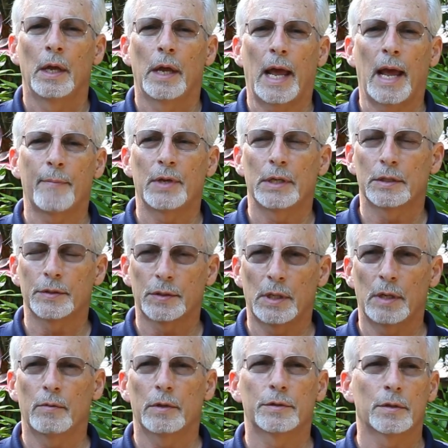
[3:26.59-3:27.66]
Happy to
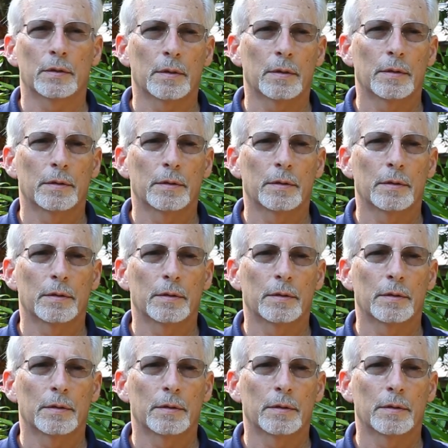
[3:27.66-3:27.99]
see what you're